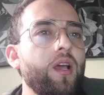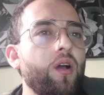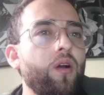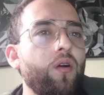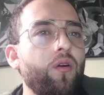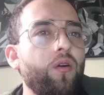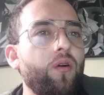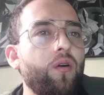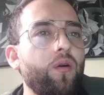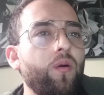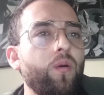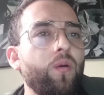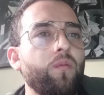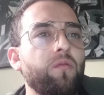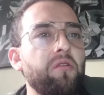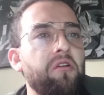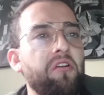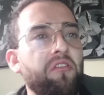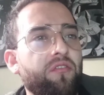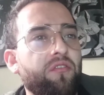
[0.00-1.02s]

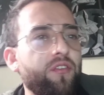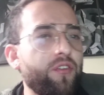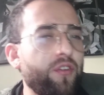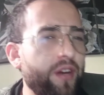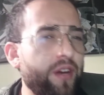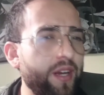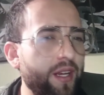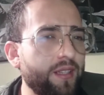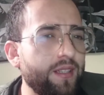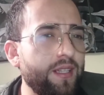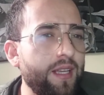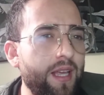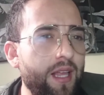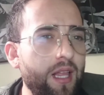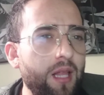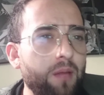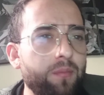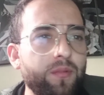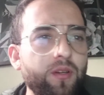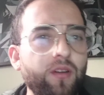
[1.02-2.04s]
of great
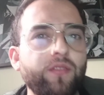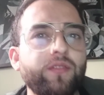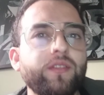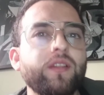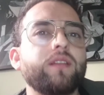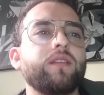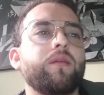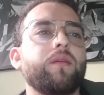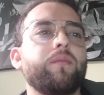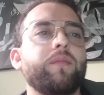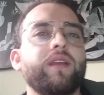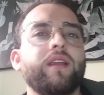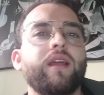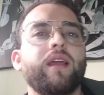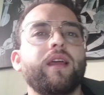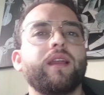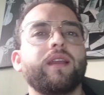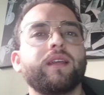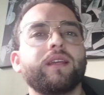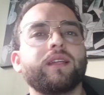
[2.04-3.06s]
help of
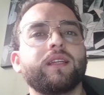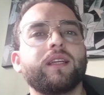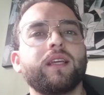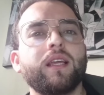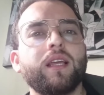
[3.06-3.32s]
determining